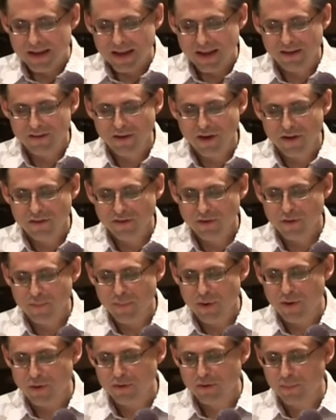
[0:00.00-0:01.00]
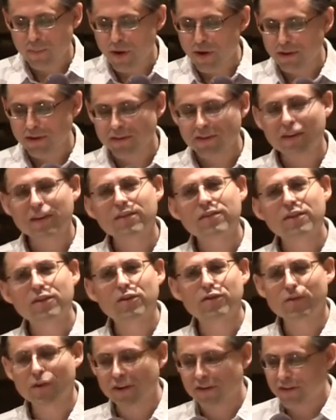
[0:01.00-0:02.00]
He's also opposed policies that
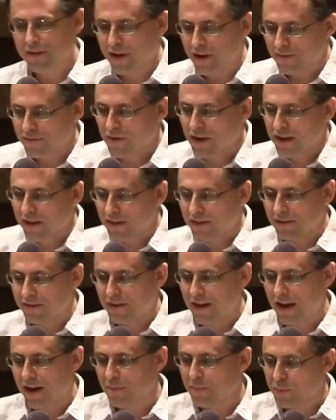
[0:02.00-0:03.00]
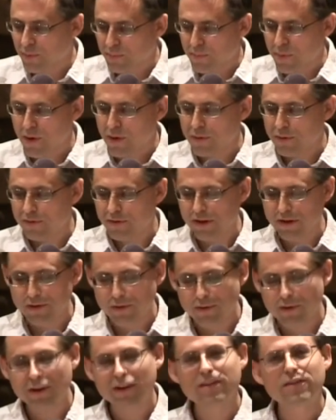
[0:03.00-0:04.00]
address gun violence and proposed
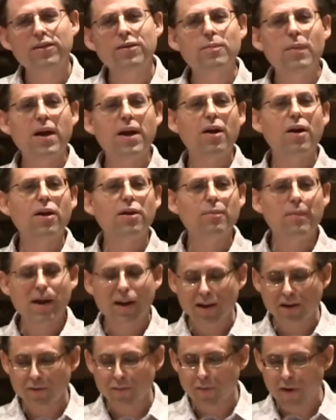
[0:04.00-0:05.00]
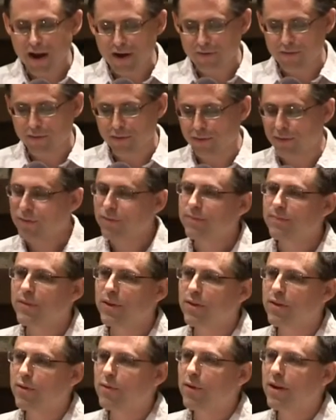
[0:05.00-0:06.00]
including a semi-automatic rifle
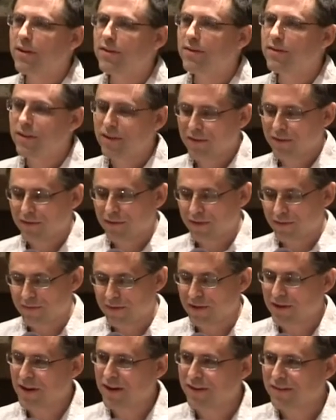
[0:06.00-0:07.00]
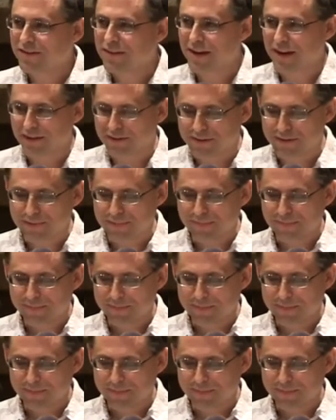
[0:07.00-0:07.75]
on the Great Seal of the United States.